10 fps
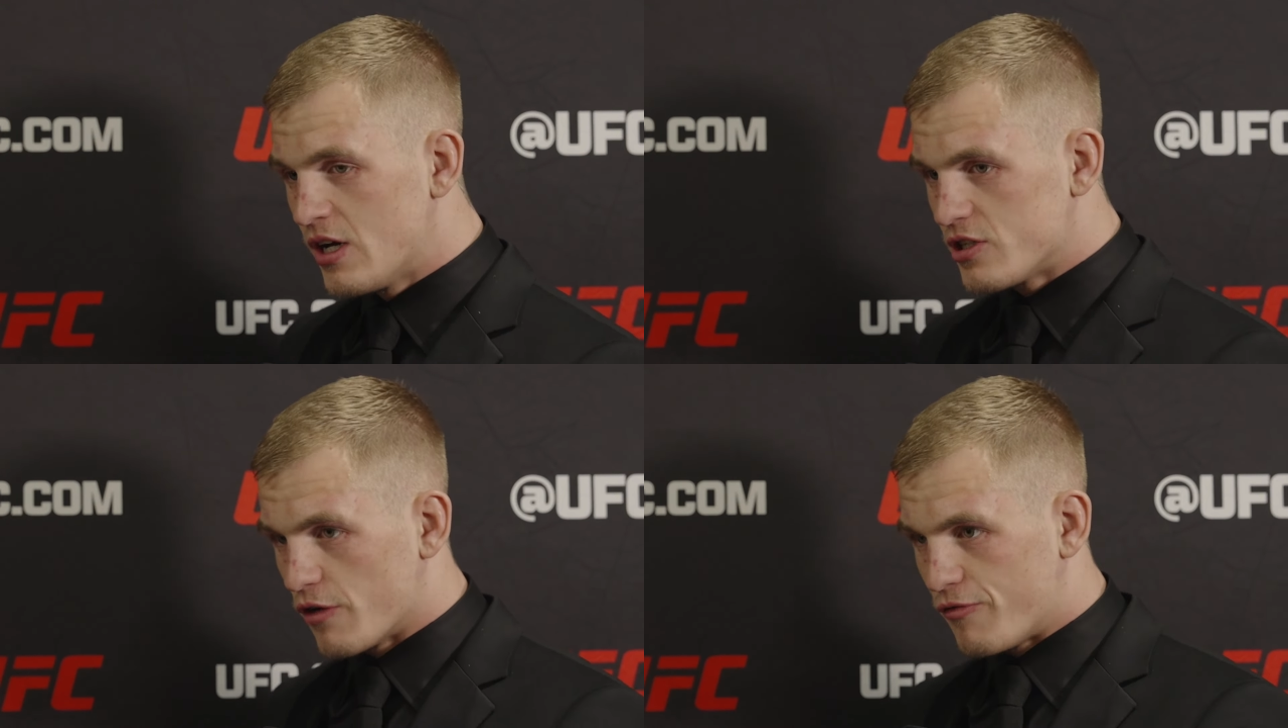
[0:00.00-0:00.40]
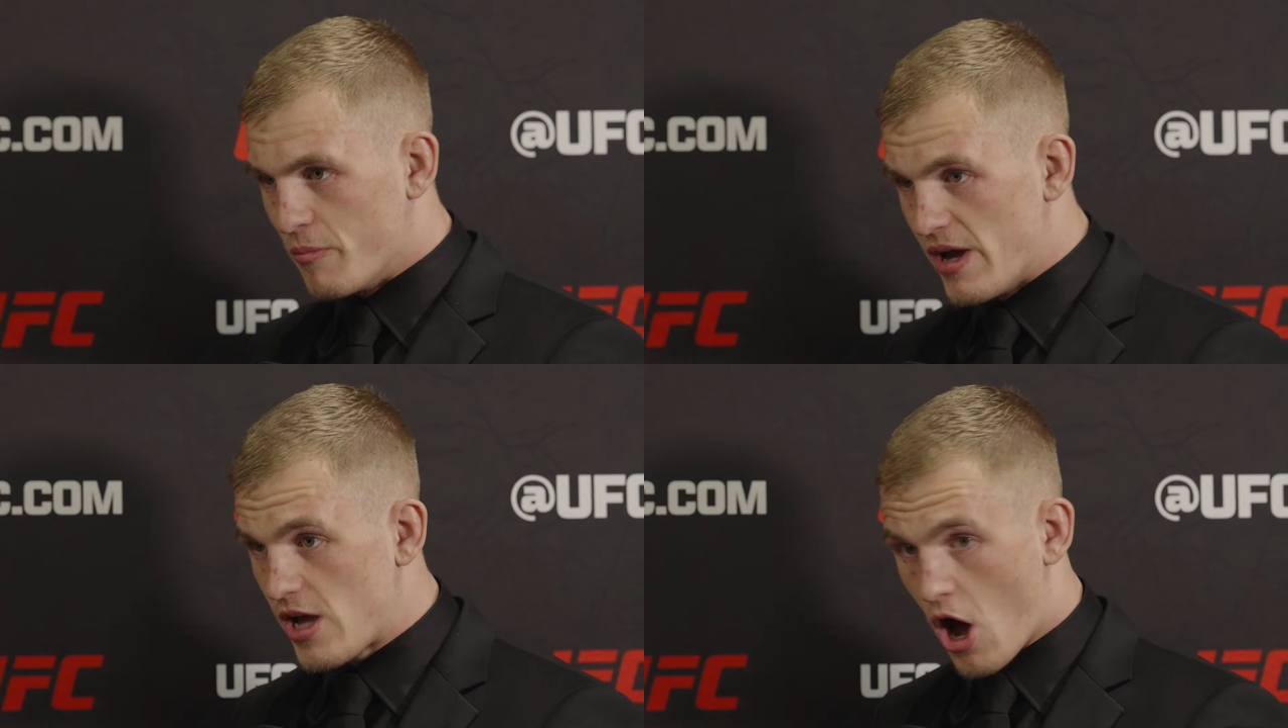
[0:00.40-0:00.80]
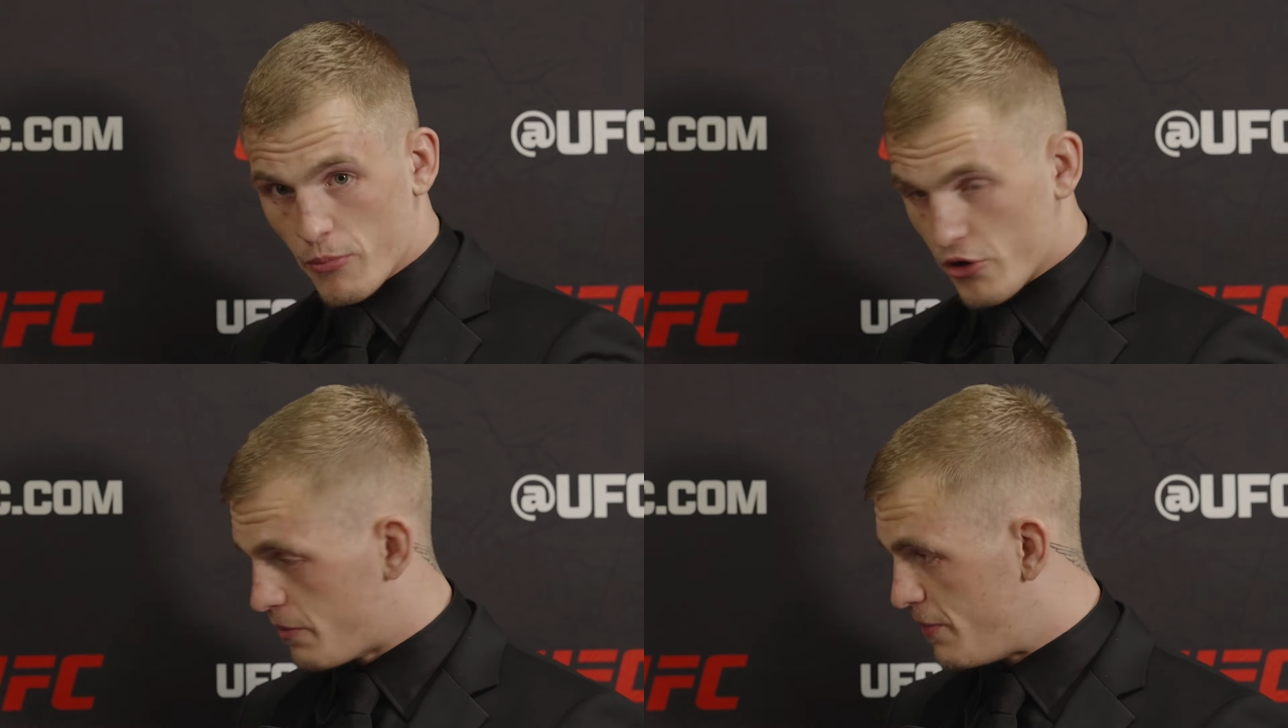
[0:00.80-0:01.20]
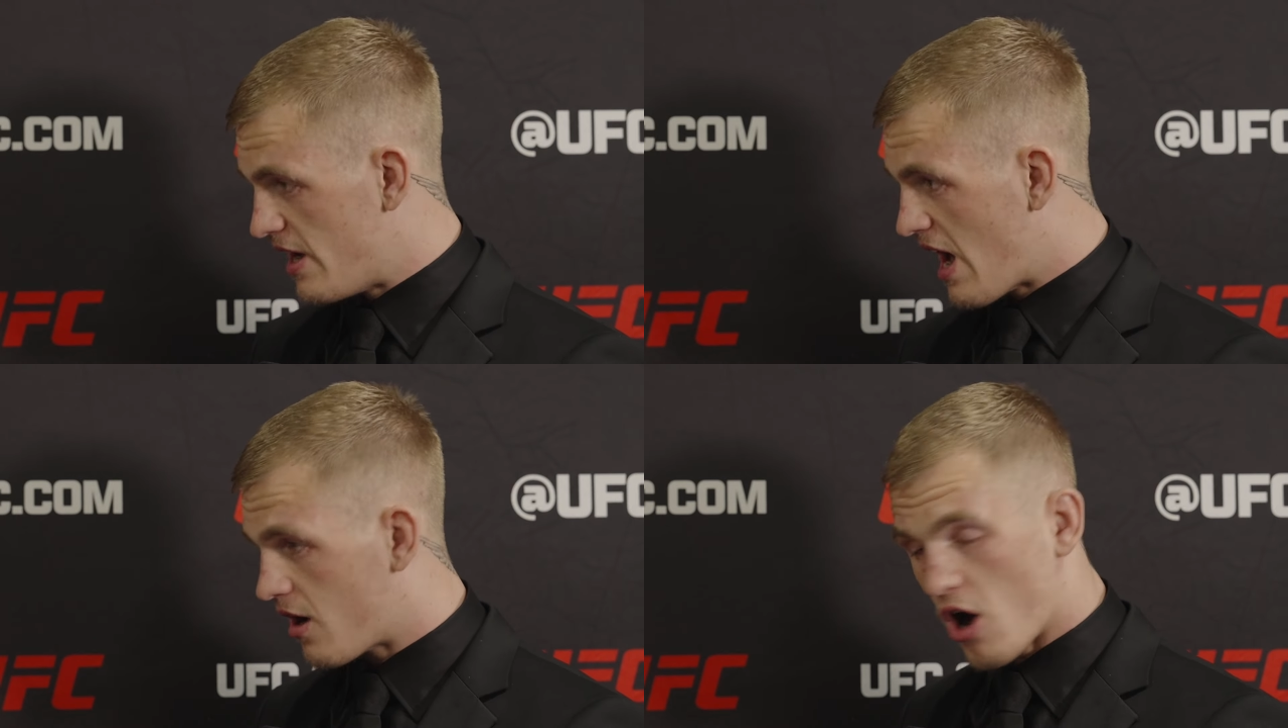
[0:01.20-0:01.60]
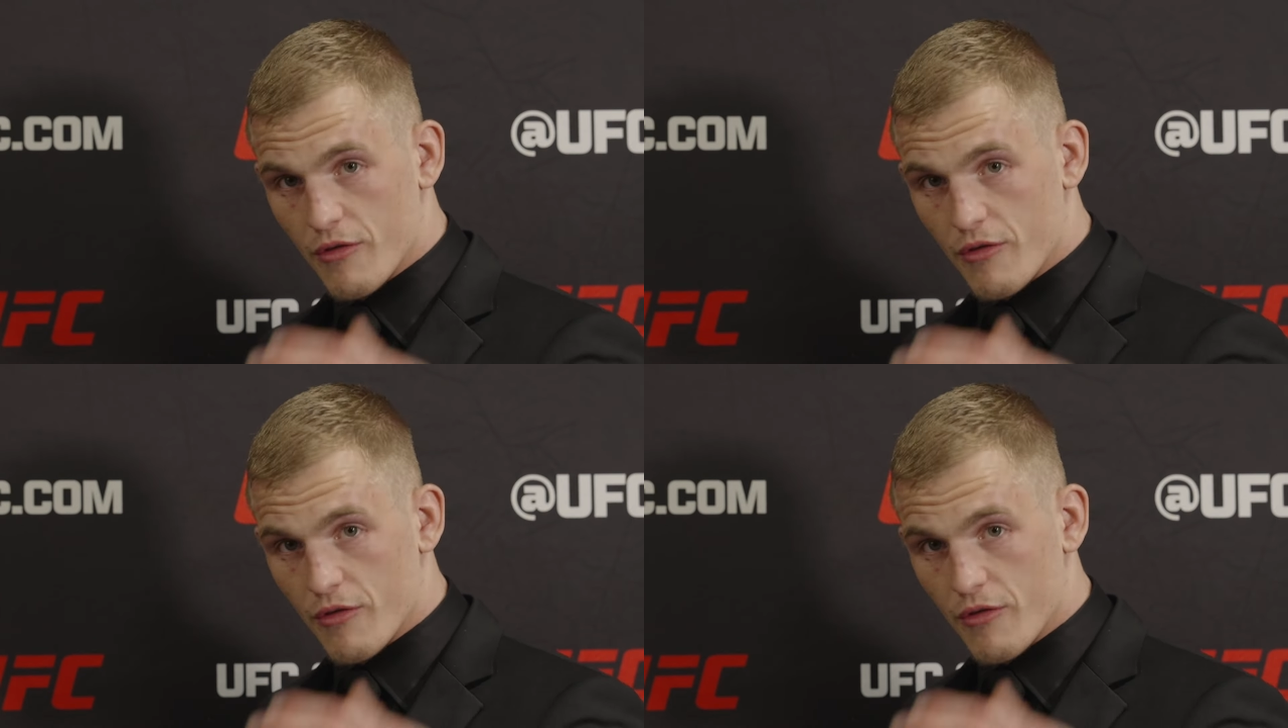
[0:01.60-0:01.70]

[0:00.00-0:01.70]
So for me, I'm going to be there.